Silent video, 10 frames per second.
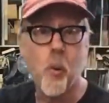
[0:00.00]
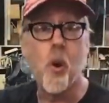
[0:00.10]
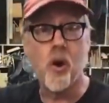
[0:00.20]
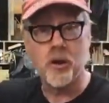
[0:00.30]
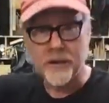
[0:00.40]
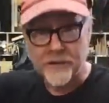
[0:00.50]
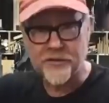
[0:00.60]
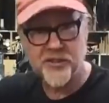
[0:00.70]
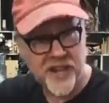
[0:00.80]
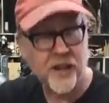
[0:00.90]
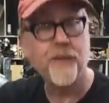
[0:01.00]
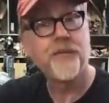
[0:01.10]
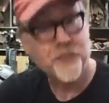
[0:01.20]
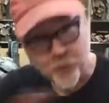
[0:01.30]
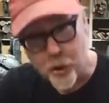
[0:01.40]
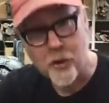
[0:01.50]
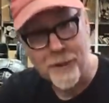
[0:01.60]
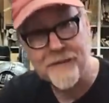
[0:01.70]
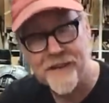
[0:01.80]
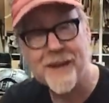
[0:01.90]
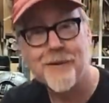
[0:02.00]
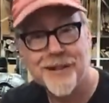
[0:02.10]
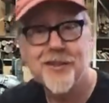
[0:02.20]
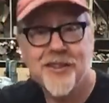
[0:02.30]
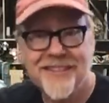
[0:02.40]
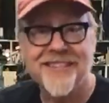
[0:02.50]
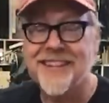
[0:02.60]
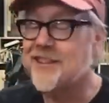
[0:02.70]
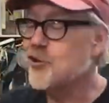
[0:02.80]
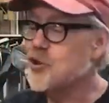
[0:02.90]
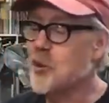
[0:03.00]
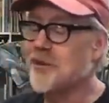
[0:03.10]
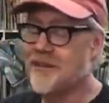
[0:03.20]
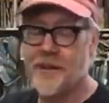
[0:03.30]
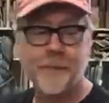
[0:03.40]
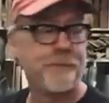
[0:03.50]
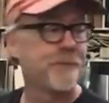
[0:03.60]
wall of shelves for all my fabric. And you'll get to see it in the show and tell.